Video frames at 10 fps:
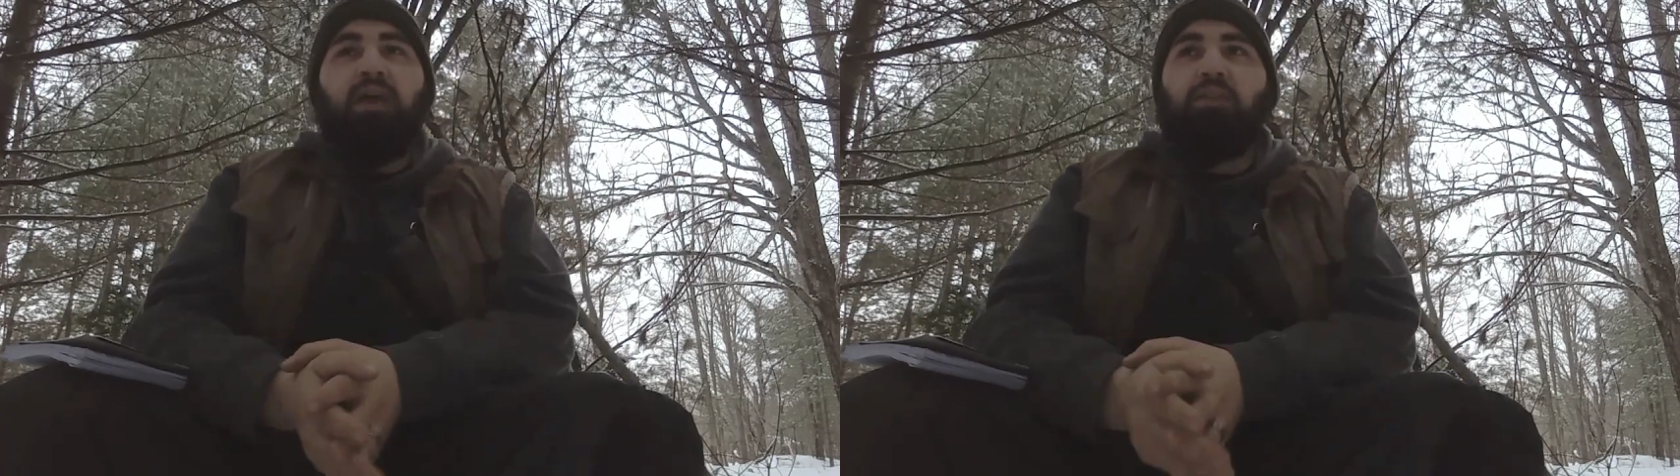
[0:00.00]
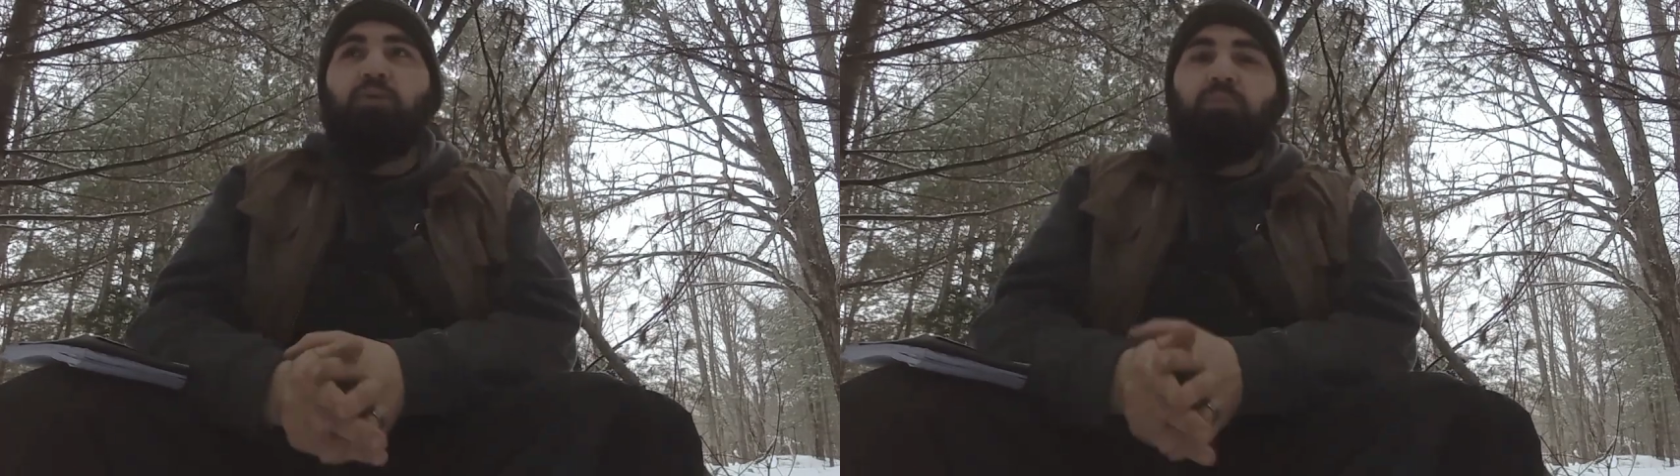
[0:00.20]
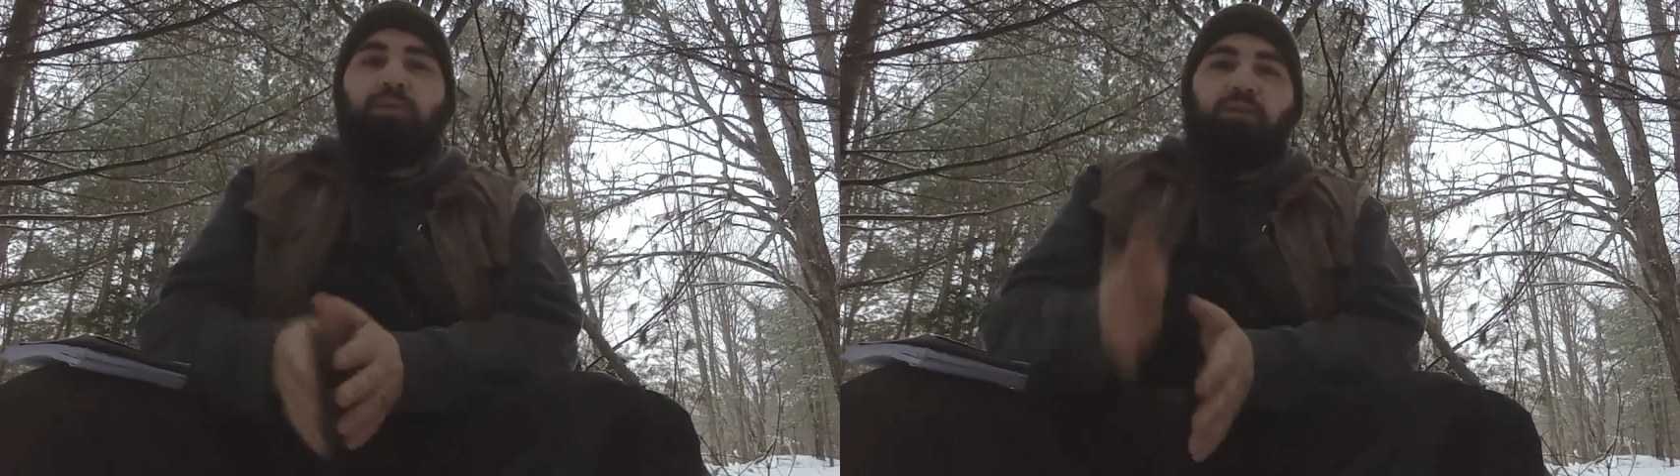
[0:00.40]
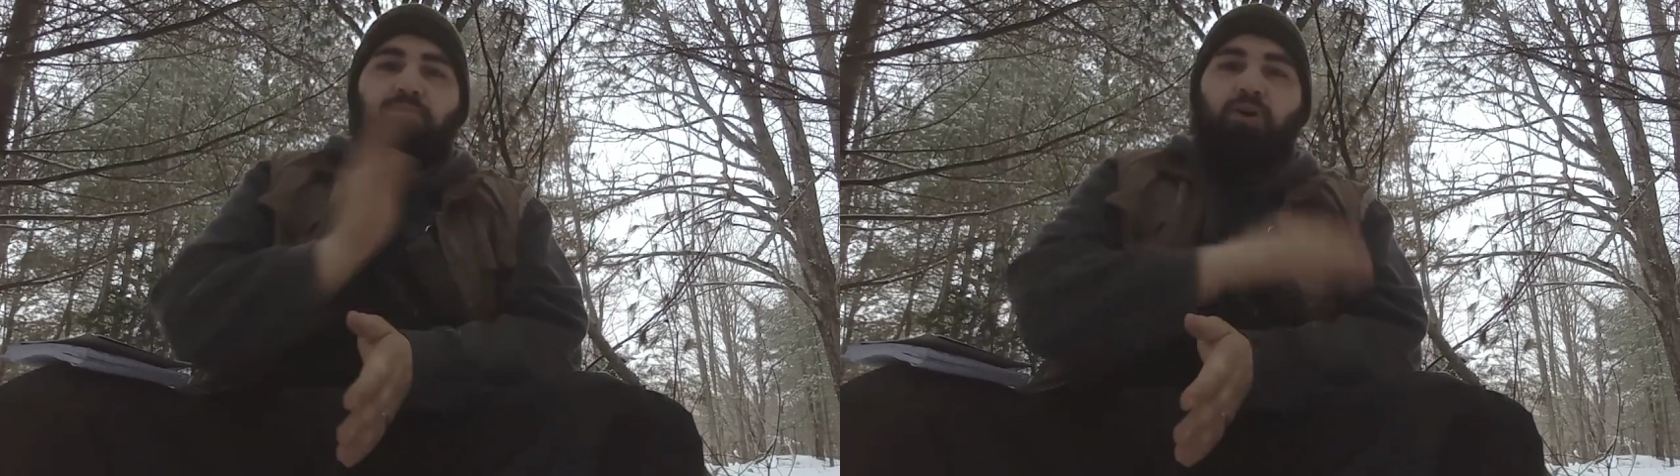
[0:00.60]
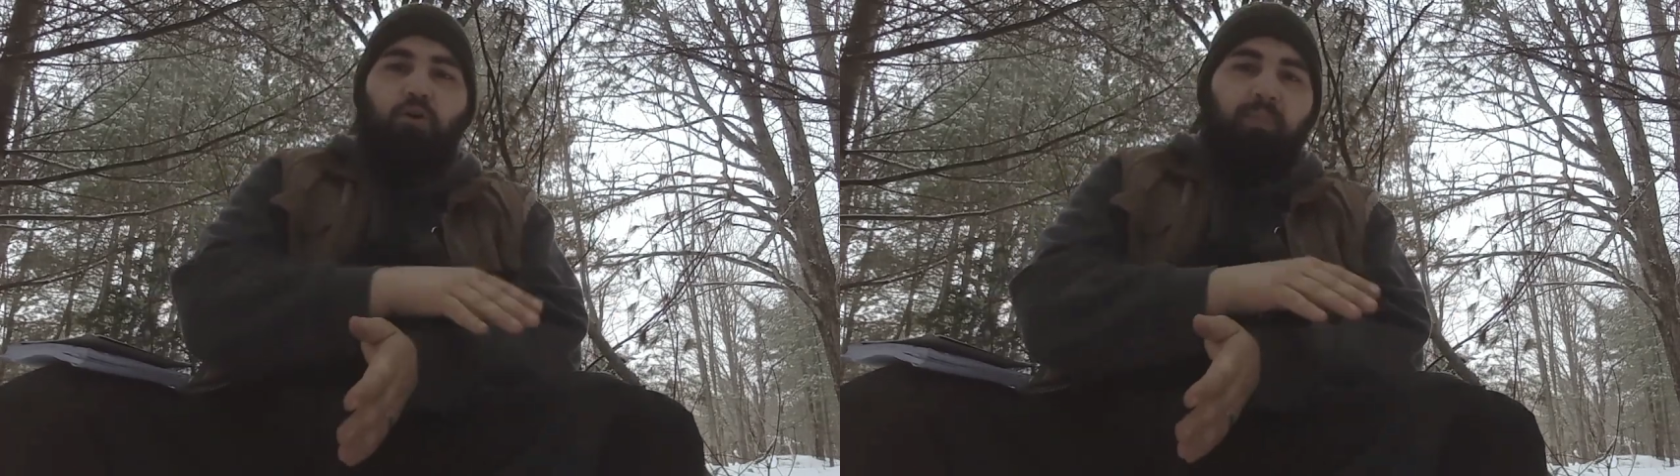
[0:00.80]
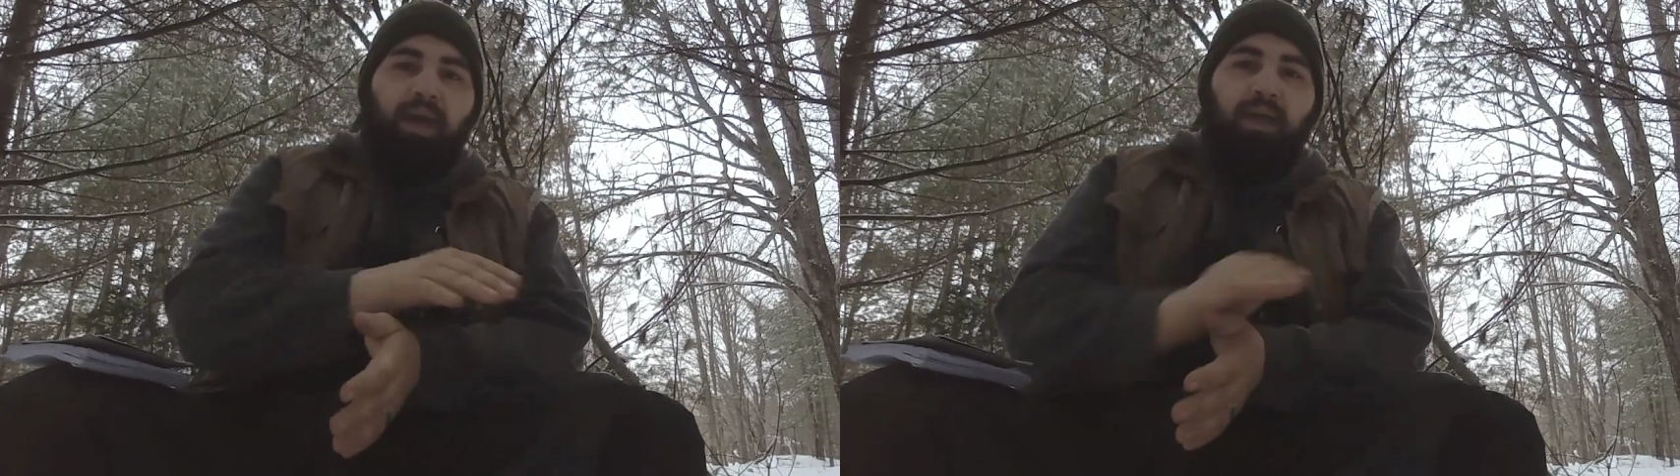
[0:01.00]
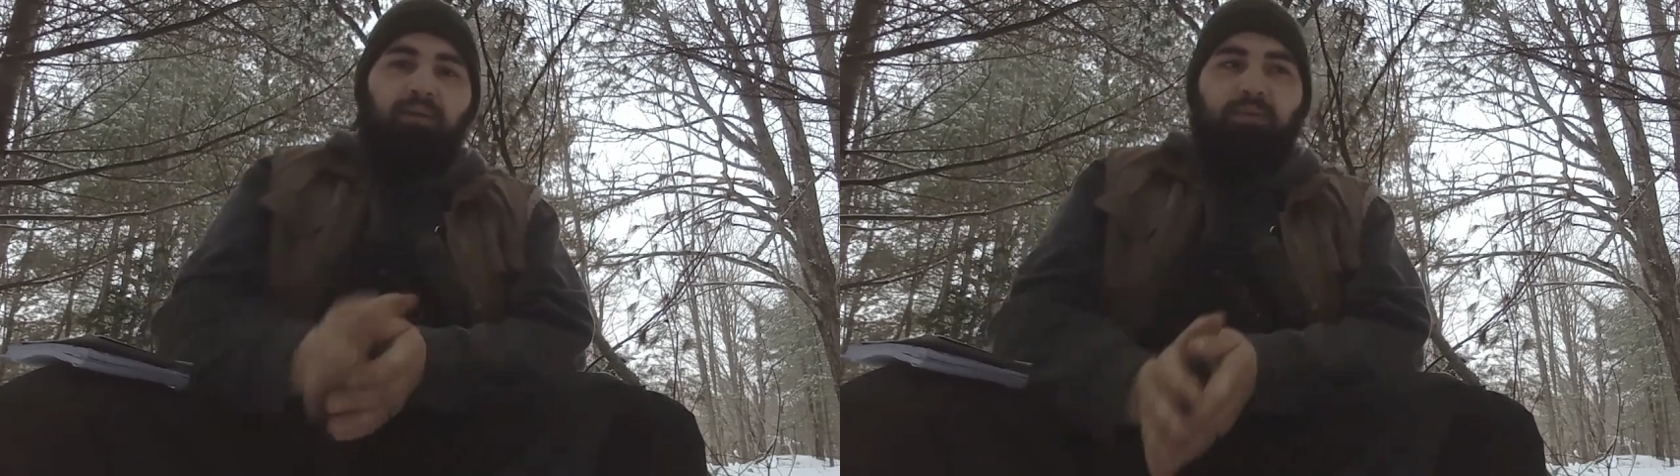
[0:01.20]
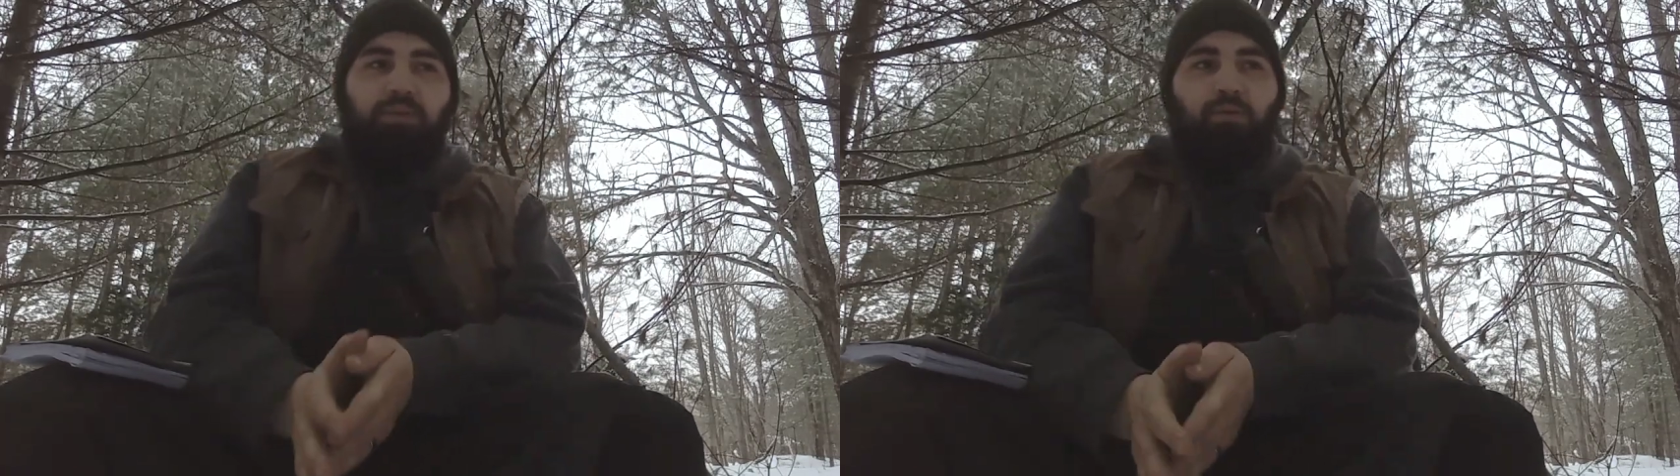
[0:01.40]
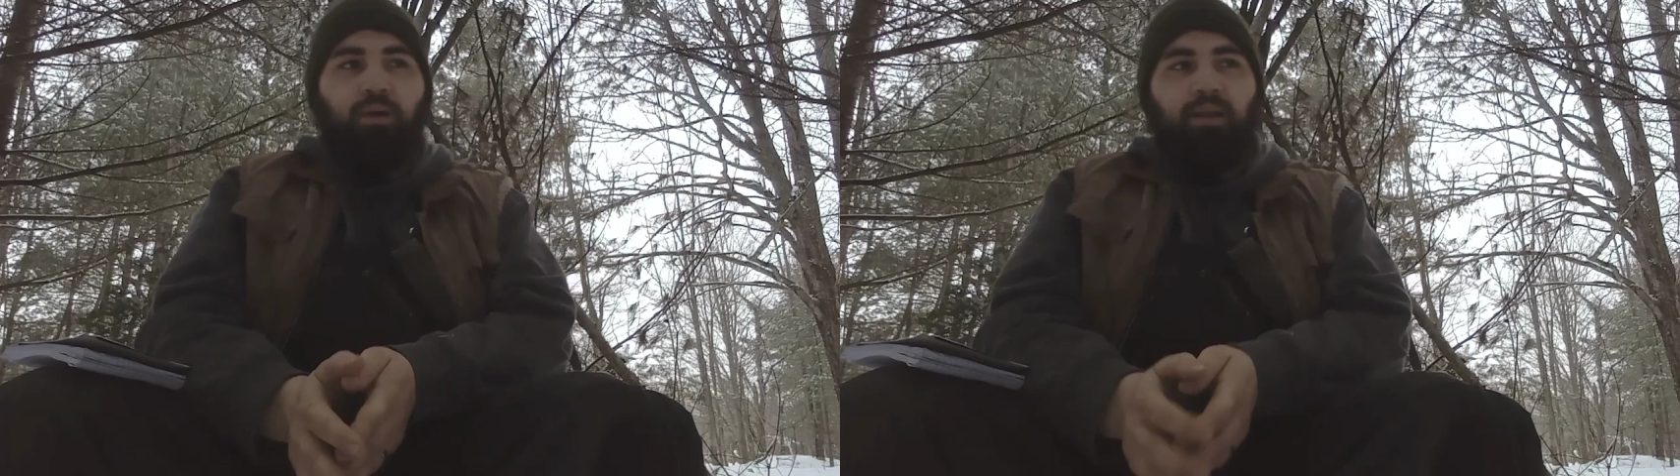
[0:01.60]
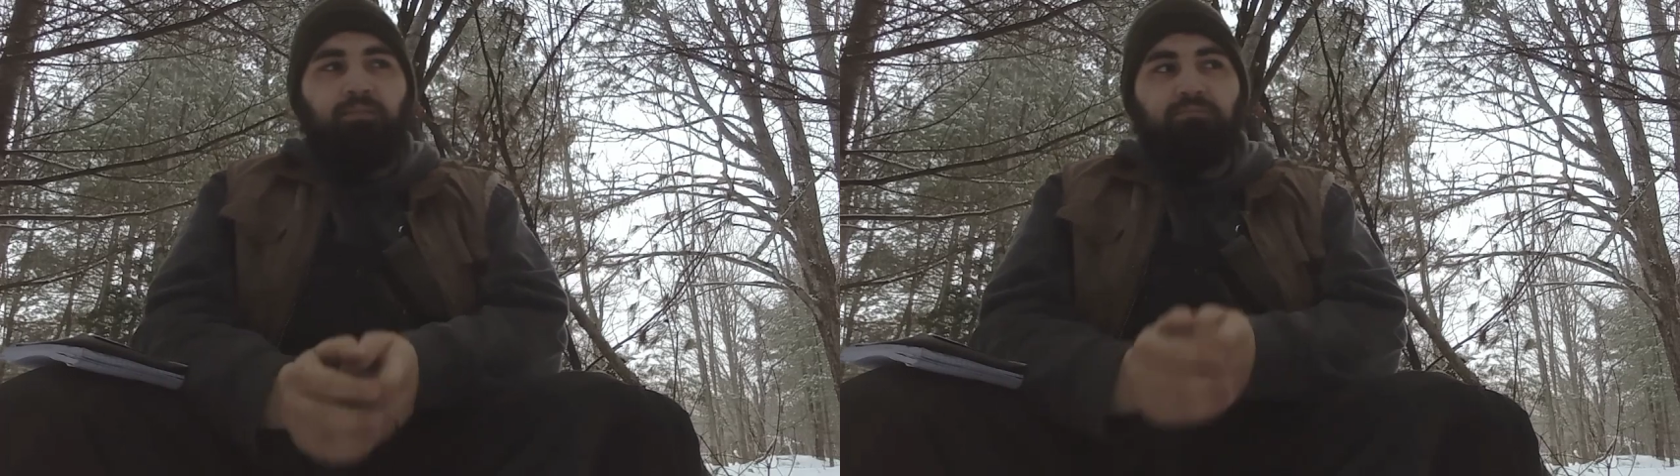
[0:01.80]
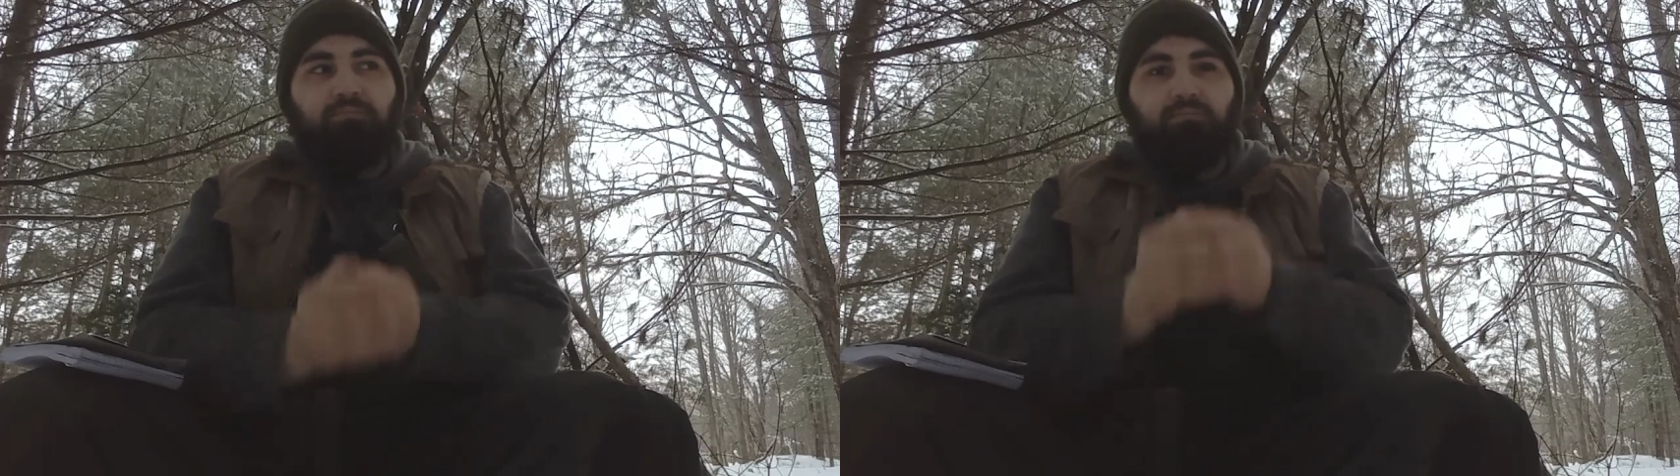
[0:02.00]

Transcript: and you want to put it in your go bag, but you don't want it